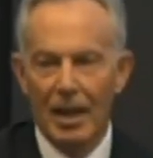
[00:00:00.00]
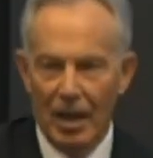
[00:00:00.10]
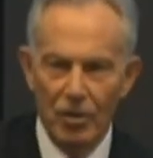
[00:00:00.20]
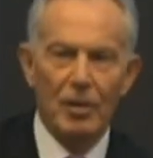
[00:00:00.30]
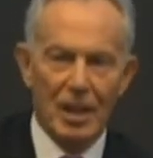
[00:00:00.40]

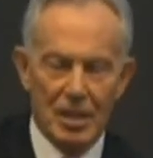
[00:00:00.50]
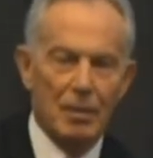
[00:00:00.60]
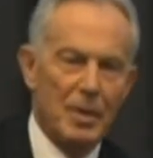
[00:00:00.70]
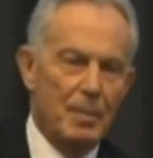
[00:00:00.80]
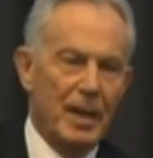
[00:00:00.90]
and you guys are
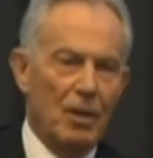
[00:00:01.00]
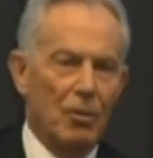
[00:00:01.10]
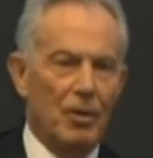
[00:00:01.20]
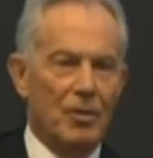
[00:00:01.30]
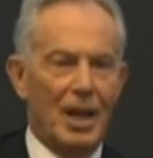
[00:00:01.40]
going to be spending
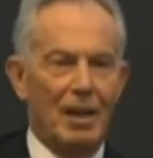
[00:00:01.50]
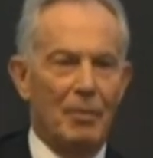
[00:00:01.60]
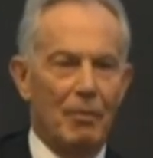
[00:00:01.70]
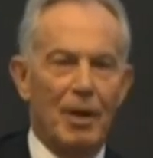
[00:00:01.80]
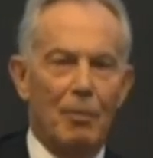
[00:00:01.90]
all your
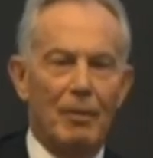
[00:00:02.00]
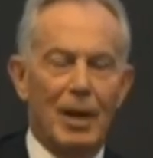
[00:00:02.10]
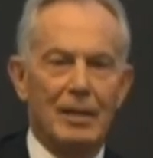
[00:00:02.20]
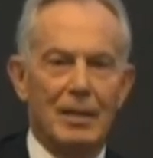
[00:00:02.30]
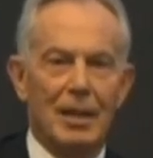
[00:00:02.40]
time on railway
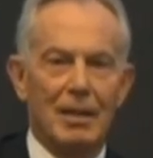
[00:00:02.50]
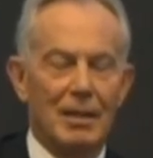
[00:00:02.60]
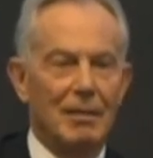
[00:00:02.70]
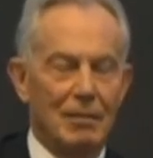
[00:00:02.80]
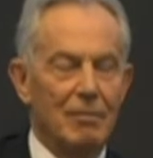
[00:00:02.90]

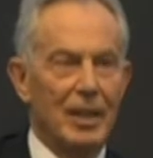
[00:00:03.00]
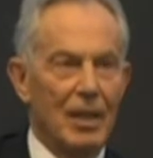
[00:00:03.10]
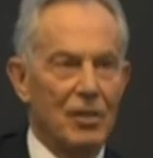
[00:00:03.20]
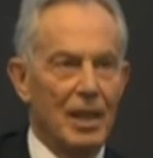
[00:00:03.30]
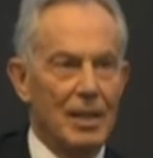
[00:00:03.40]

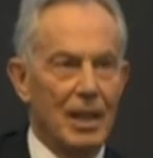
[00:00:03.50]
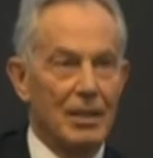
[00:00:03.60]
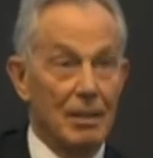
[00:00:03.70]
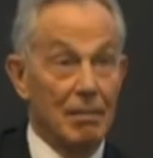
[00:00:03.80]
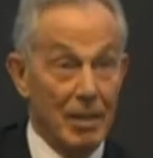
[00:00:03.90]
renationalization.